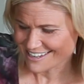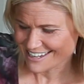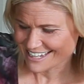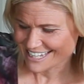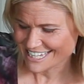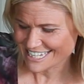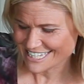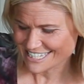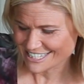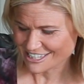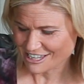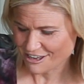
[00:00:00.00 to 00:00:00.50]

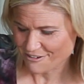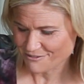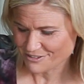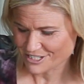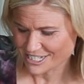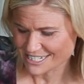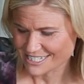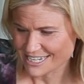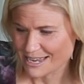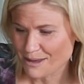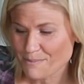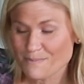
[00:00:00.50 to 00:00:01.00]
Kids love
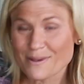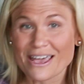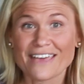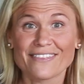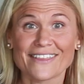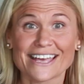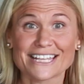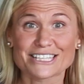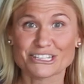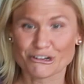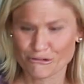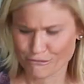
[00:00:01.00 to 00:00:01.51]
to dip, and
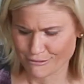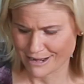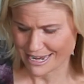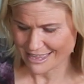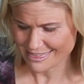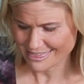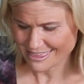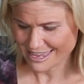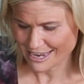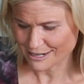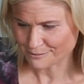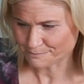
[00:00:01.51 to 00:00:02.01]
that's a
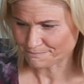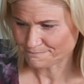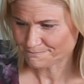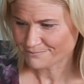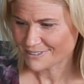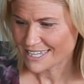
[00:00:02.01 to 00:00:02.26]
great thing.